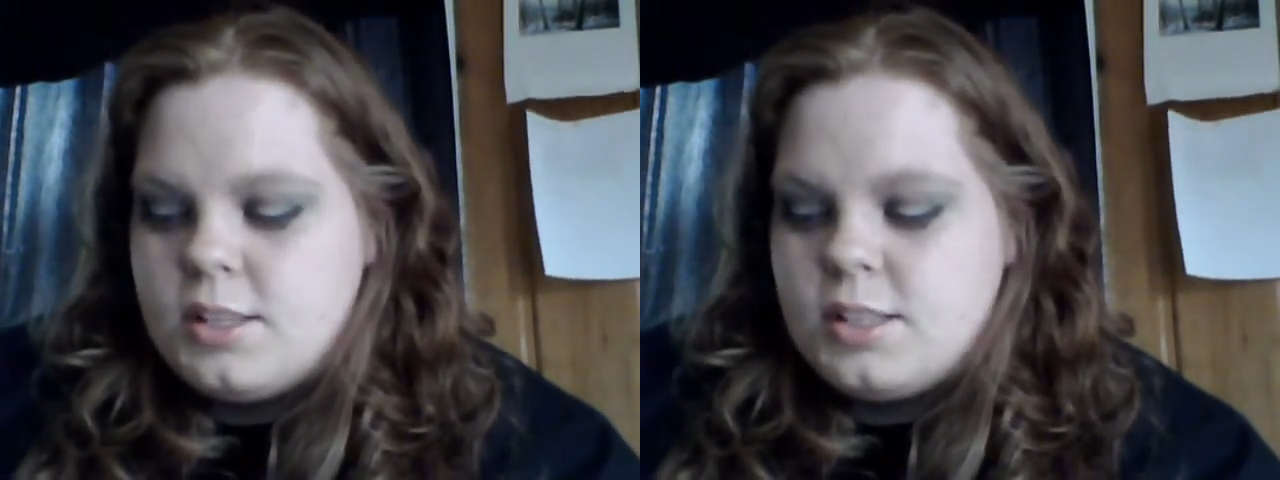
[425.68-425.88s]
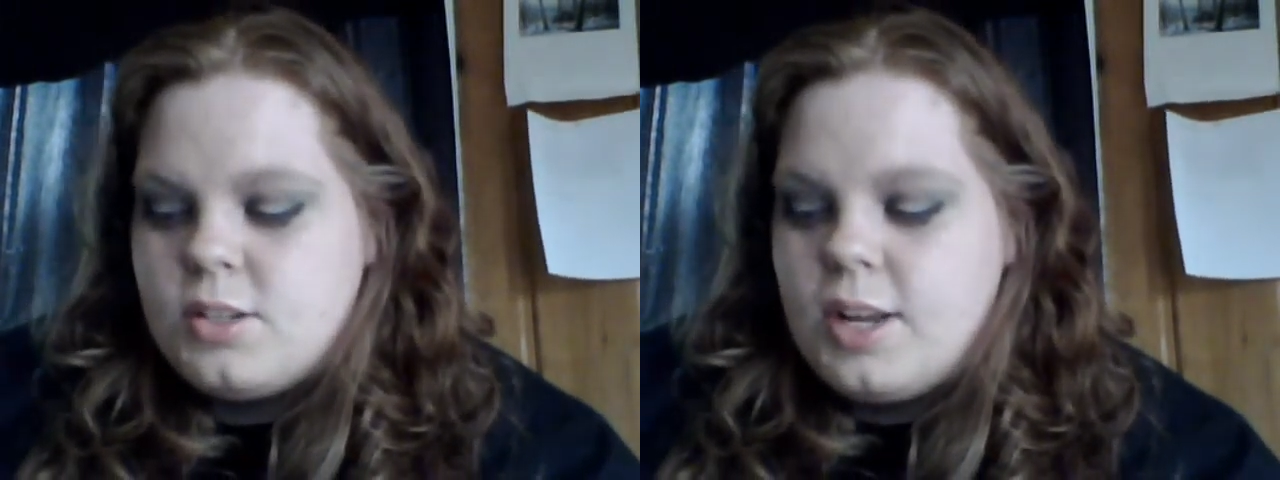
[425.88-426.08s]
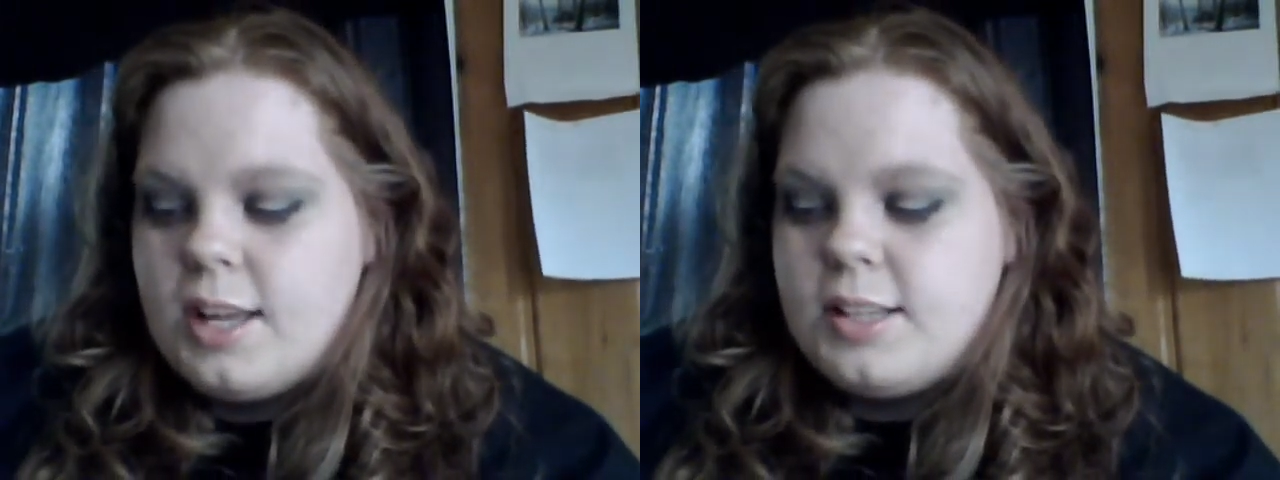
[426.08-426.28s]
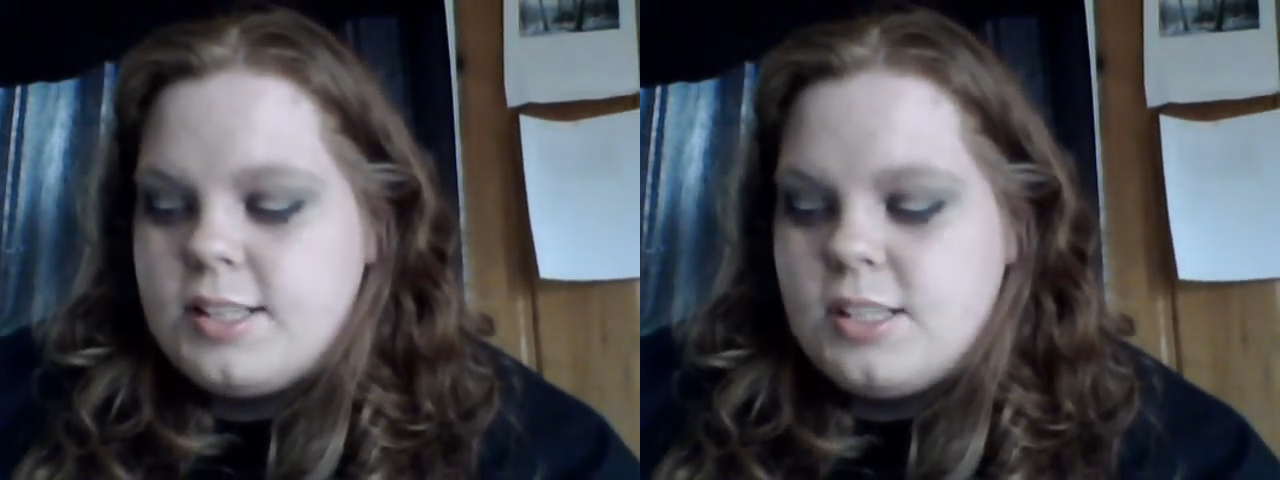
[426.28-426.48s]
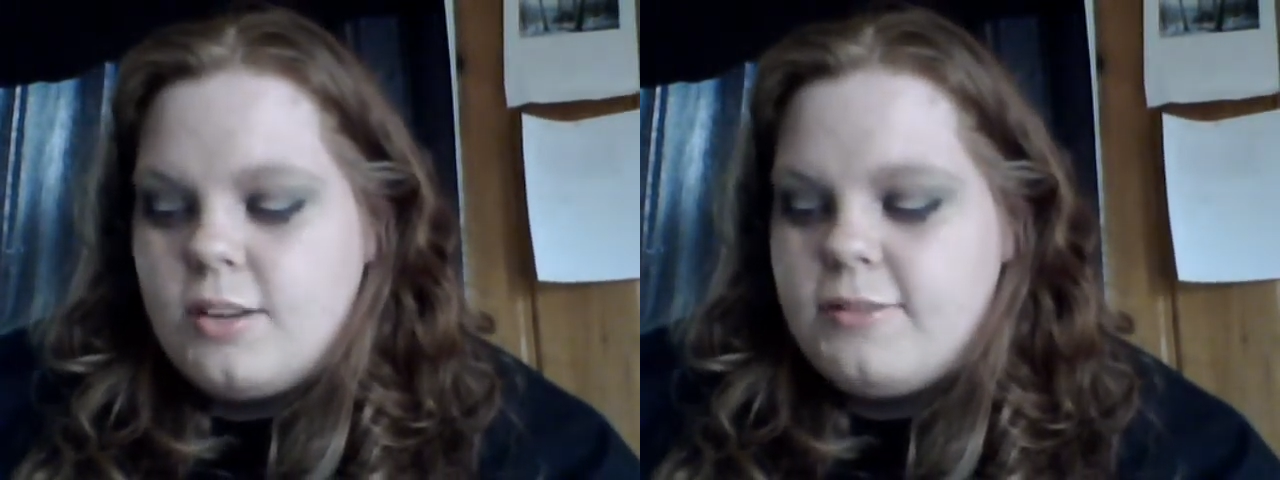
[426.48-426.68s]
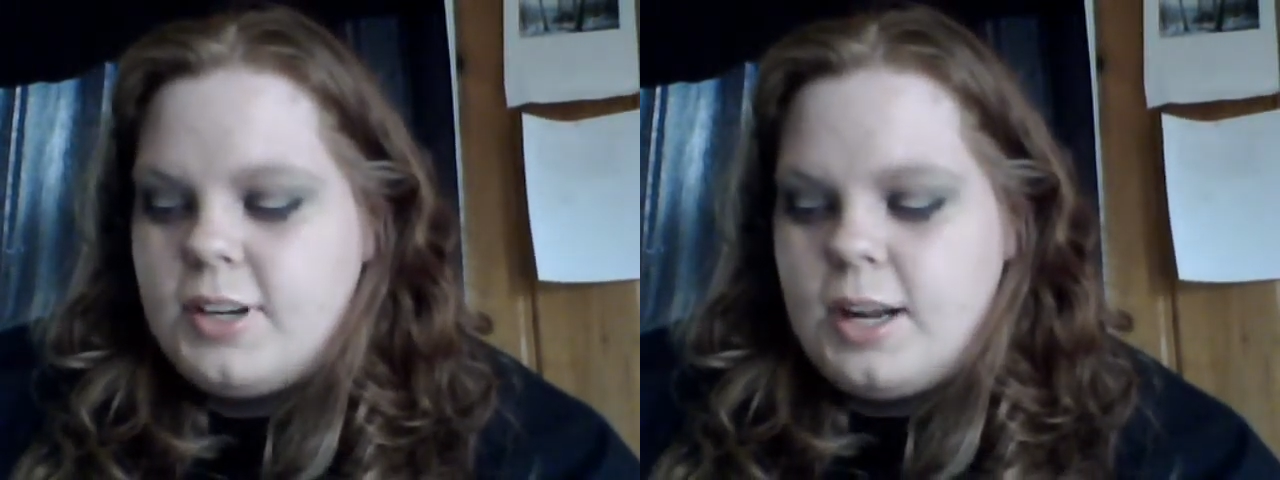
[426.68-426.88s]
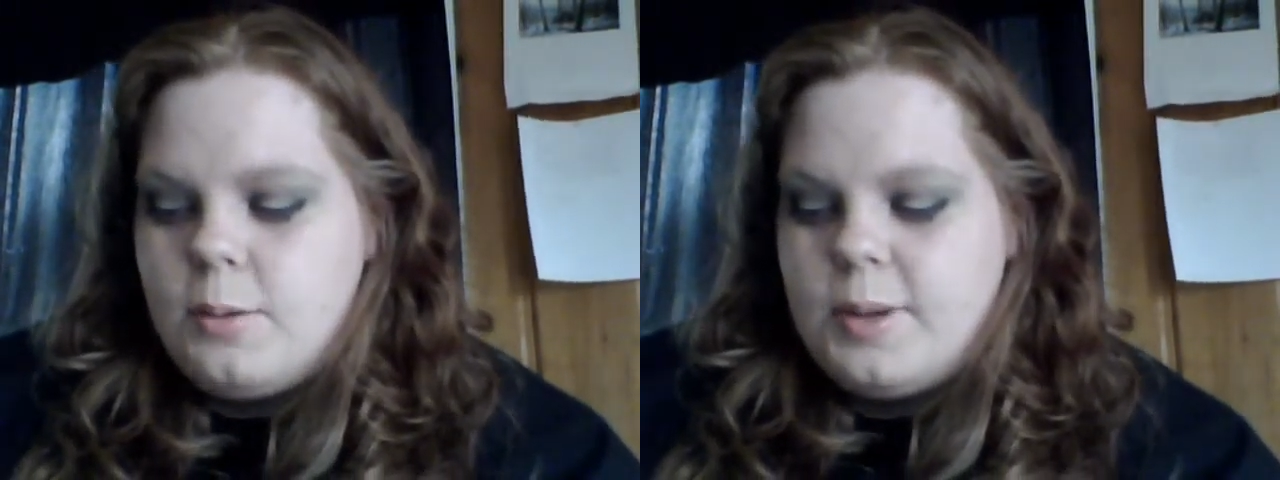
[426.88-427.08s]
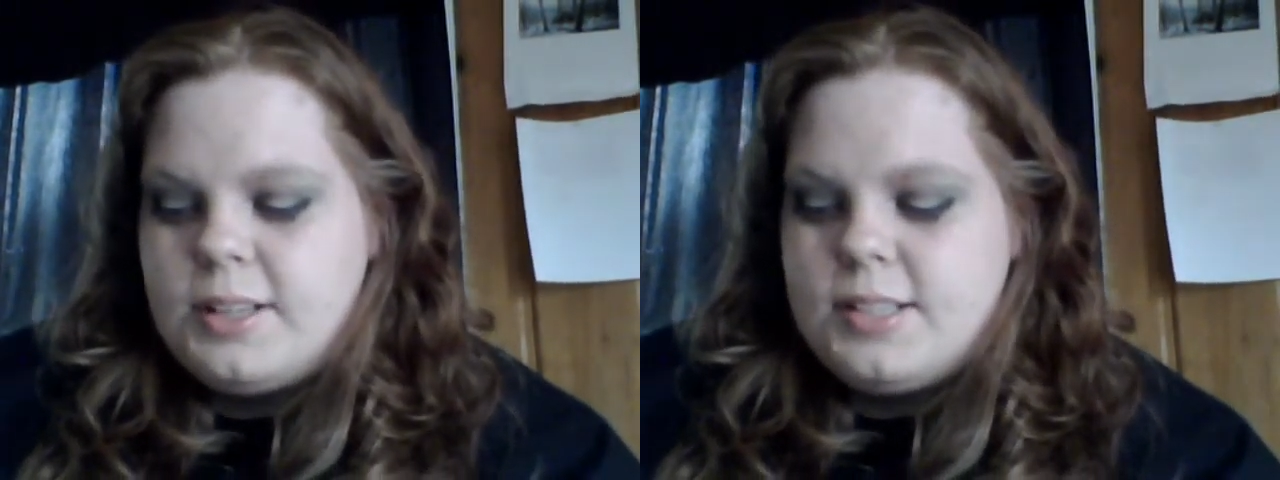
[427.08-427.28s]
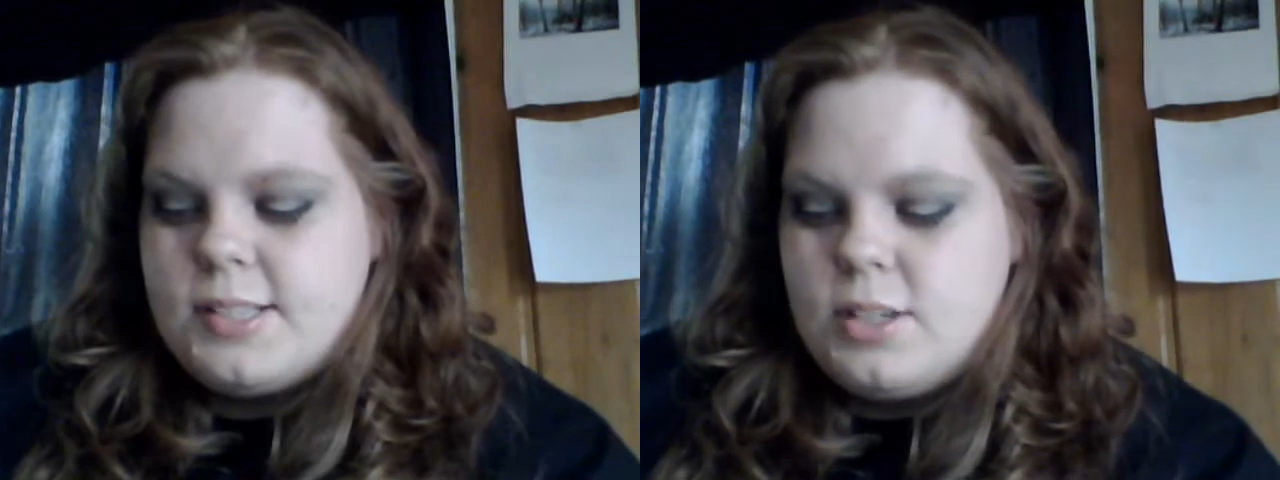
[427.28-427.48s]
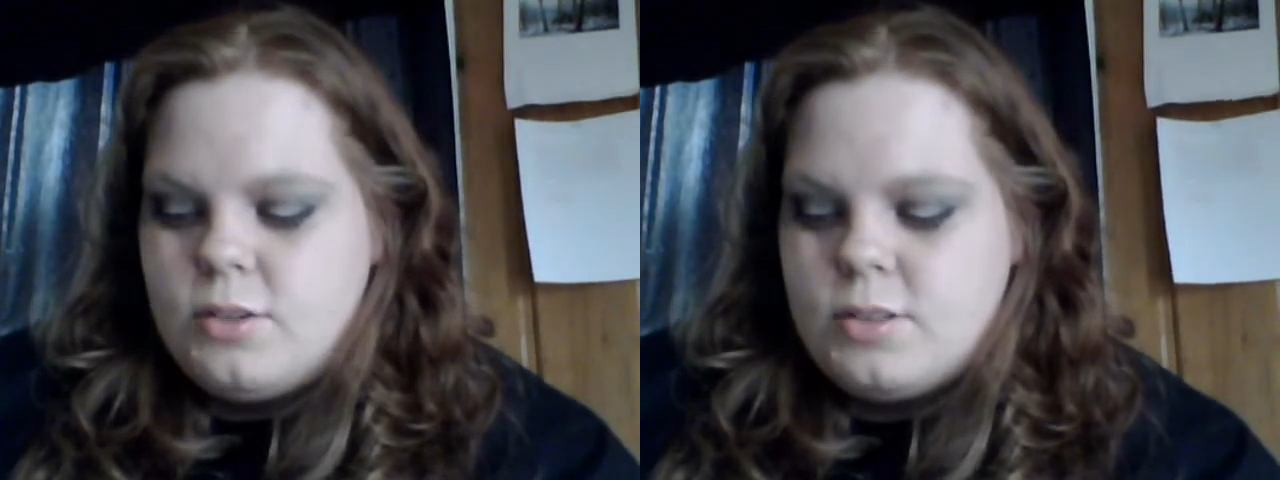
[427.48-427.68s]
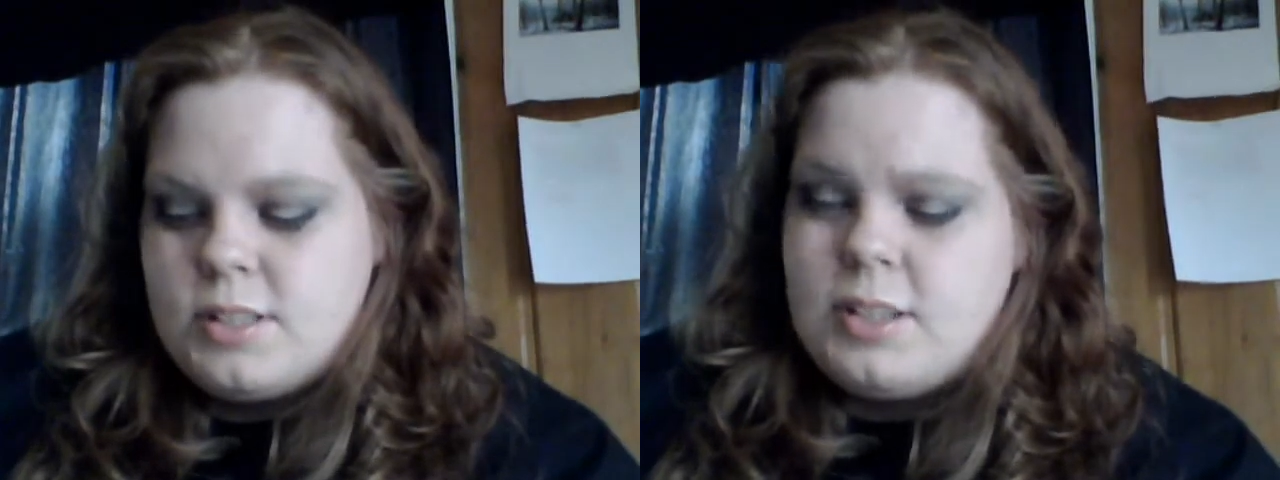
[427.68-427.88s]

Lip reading: So yeah, that's all for now about the Zeus.